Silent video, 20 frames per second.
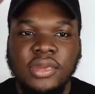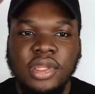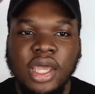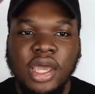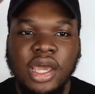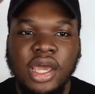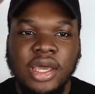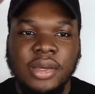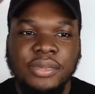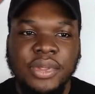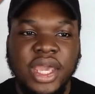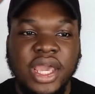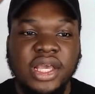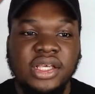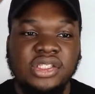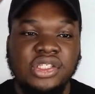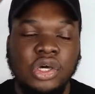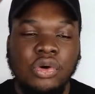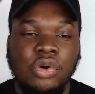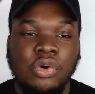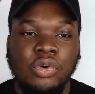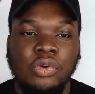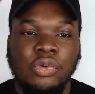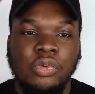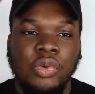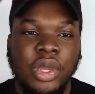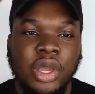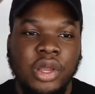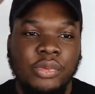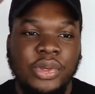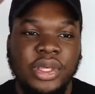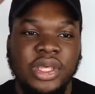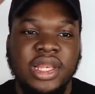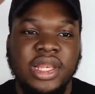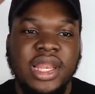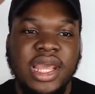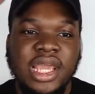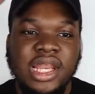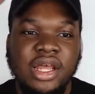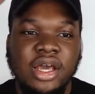Yeah, so where are we?
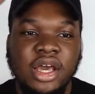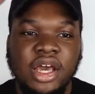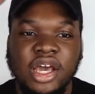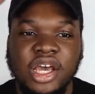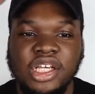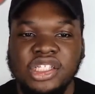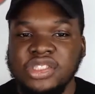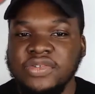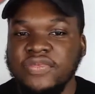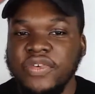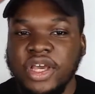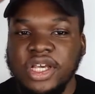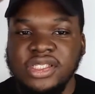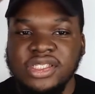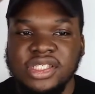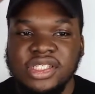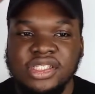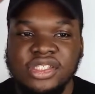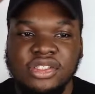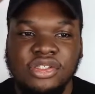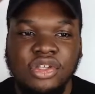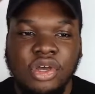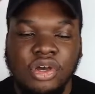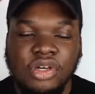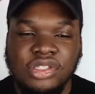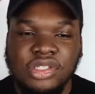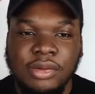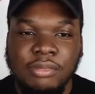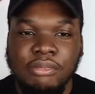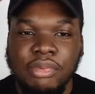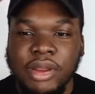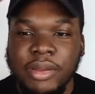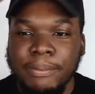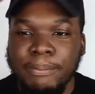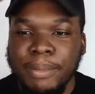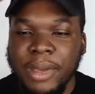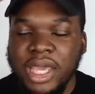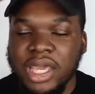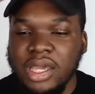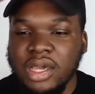Layla Hirsch versus Dr. Britt
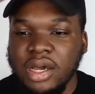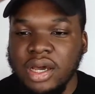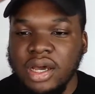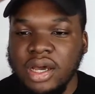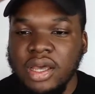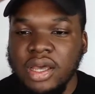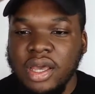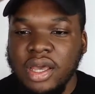Baker.